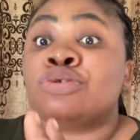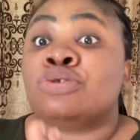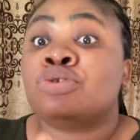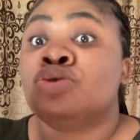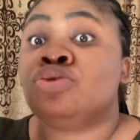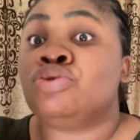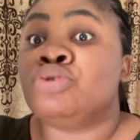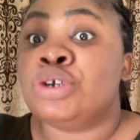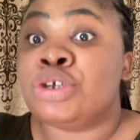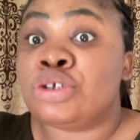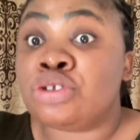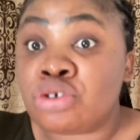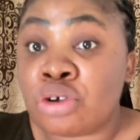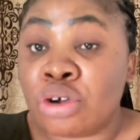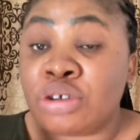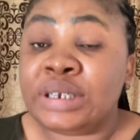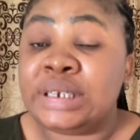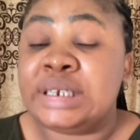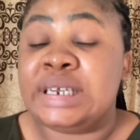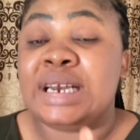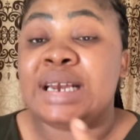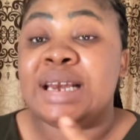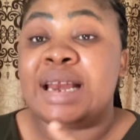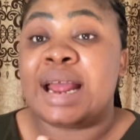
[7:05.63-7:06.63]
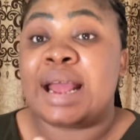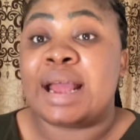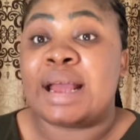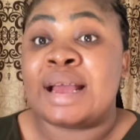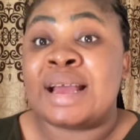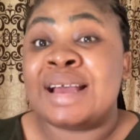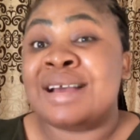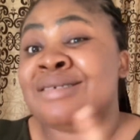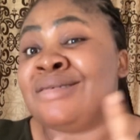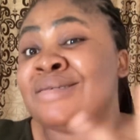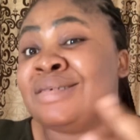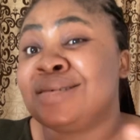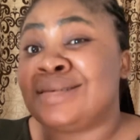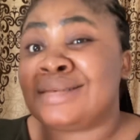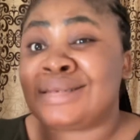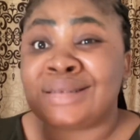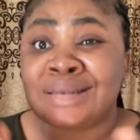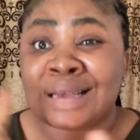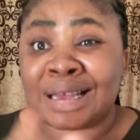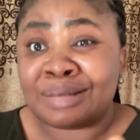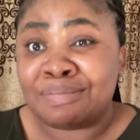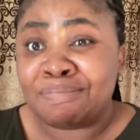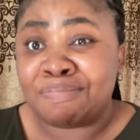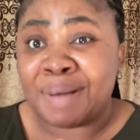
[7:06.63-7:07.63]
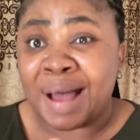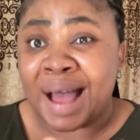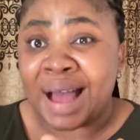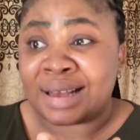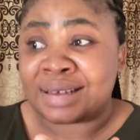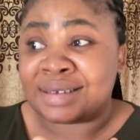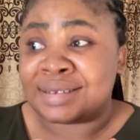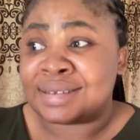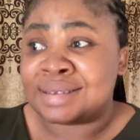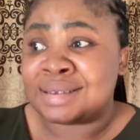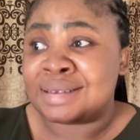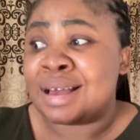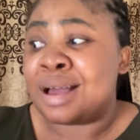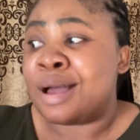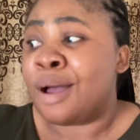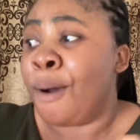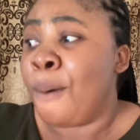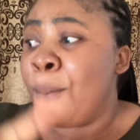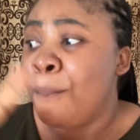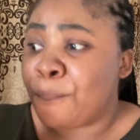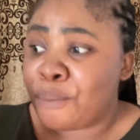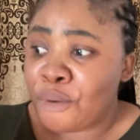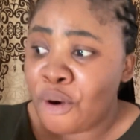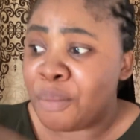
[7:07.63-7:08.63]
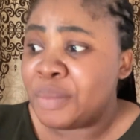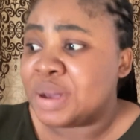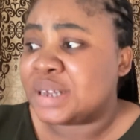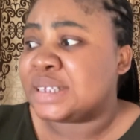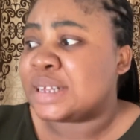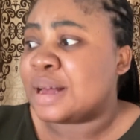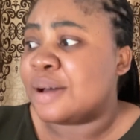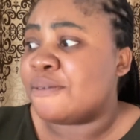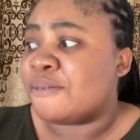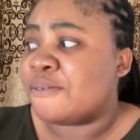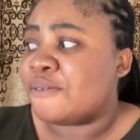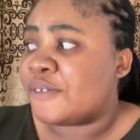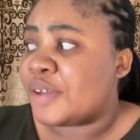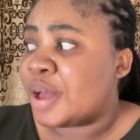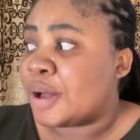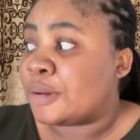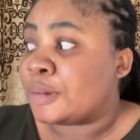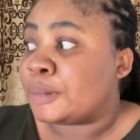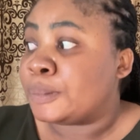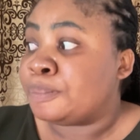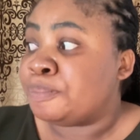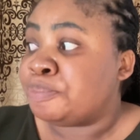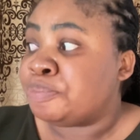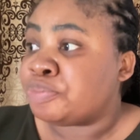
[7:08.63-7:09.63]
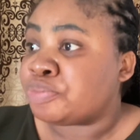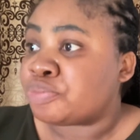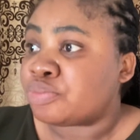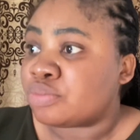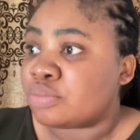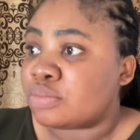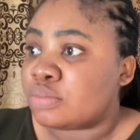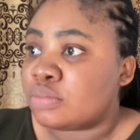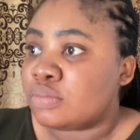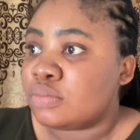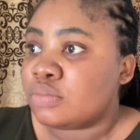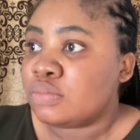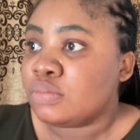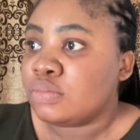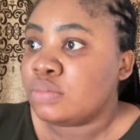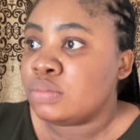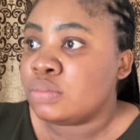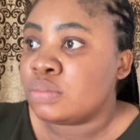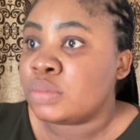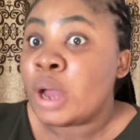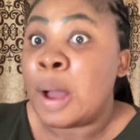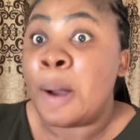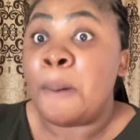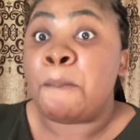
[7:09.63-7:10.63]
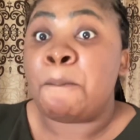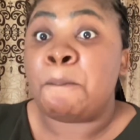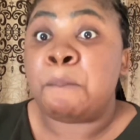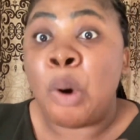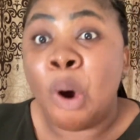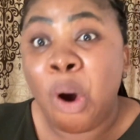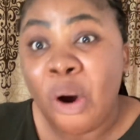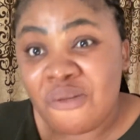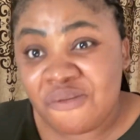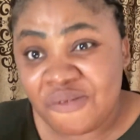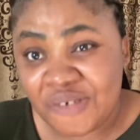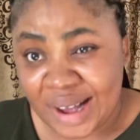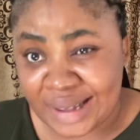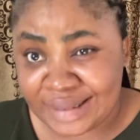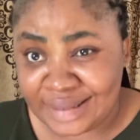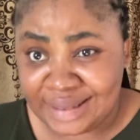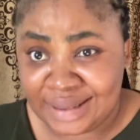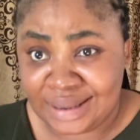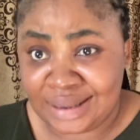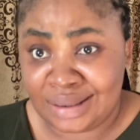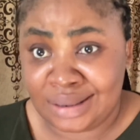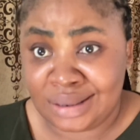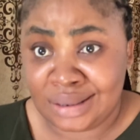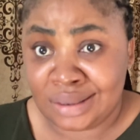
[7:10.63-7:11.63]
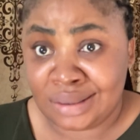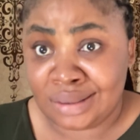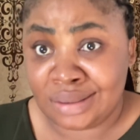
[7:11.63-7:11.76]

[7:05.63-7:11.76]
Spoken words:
to return delay, setbacks, promise and fail, poverty